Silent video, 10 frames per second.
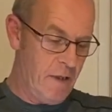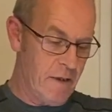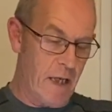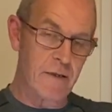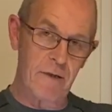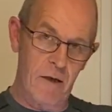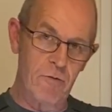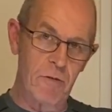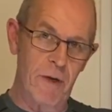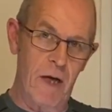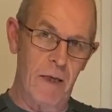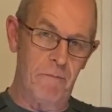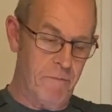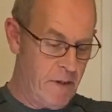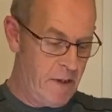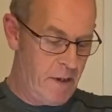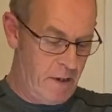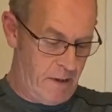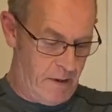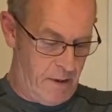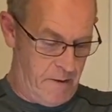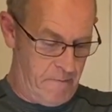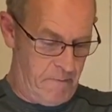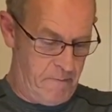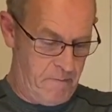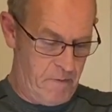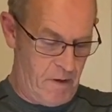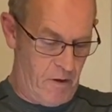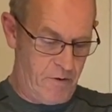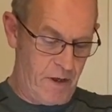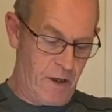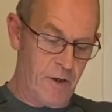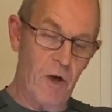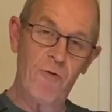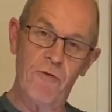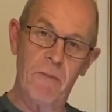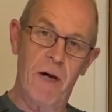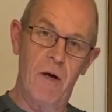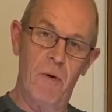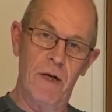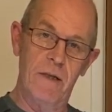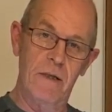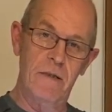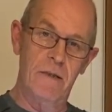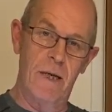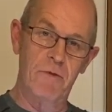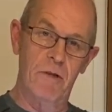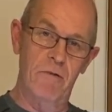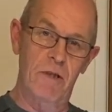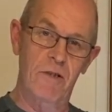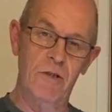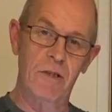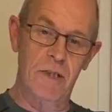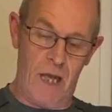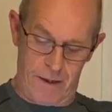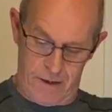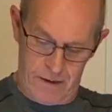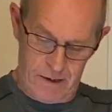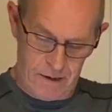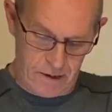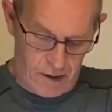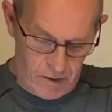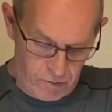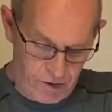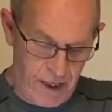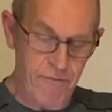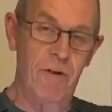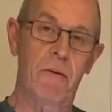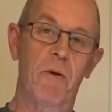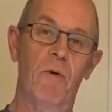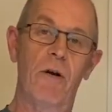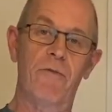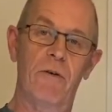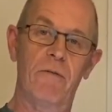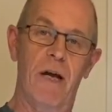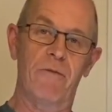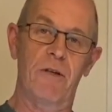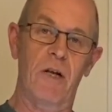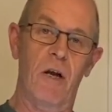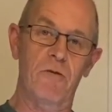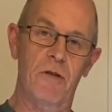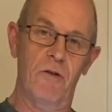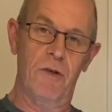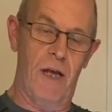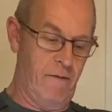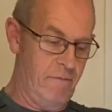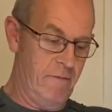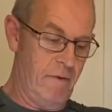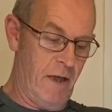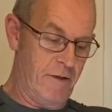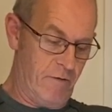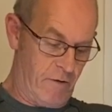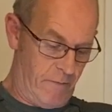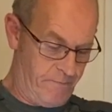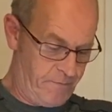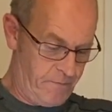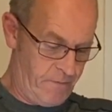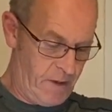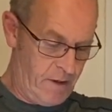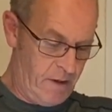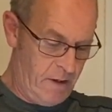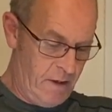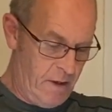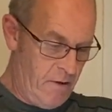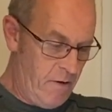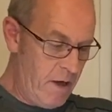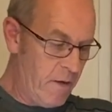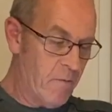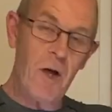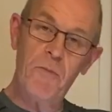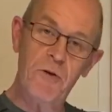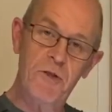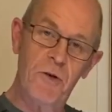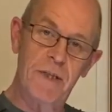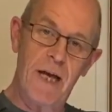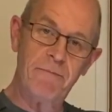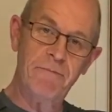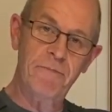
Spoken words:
That's the ultimate aim. I think an adult female of one of these is absolutely stunning. So it will definitely be worth having a closer look at later on. Right, well, I hope you enjoyed that.